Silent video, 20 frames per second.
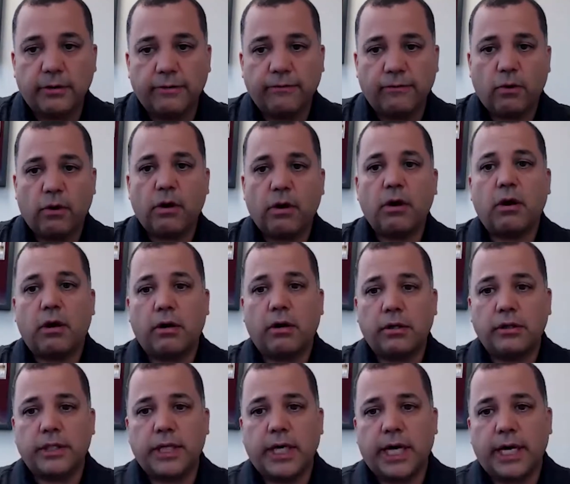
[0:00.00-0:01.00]
for our
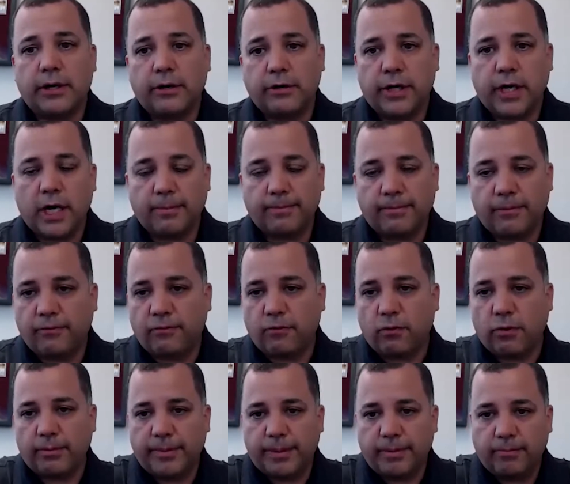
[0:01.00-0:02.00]
entire
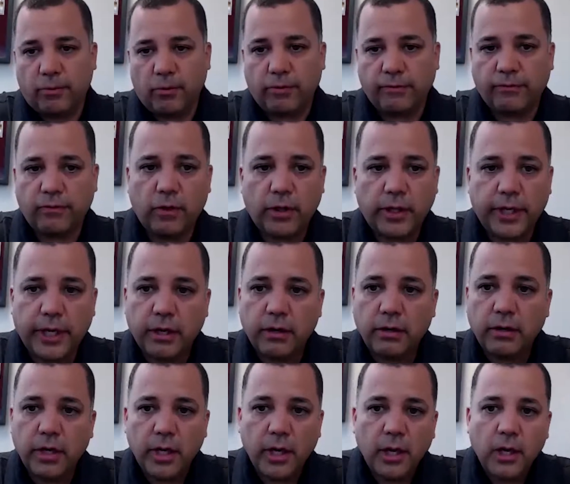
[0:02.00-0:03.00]
non-performing
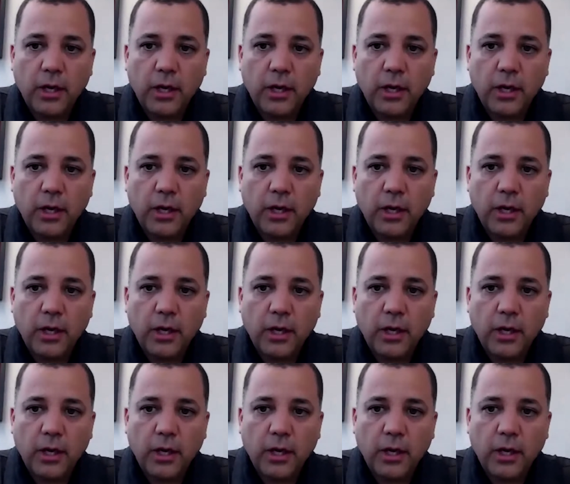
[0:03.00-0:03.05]
portfolio,